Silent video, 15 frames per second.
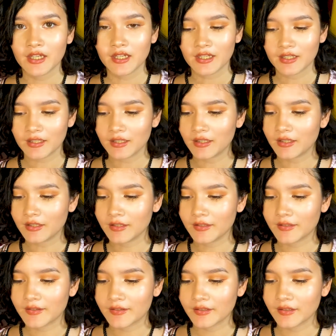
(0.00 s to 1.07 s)

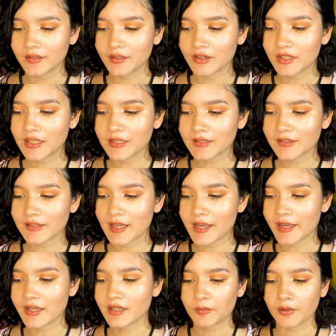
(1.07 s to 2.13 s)
is things
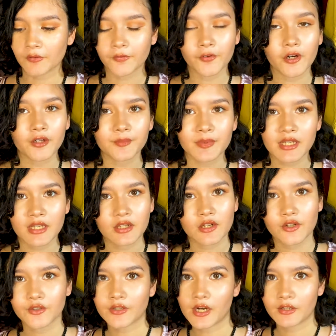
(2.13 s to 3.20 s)
like performing,
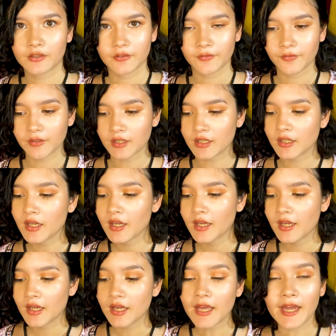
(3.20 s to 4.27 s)
choreography,
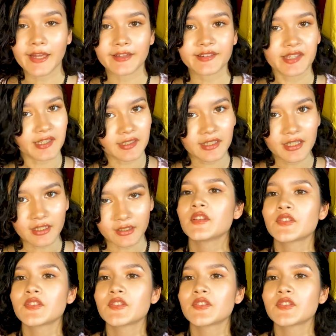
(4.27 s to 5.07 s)
and technique.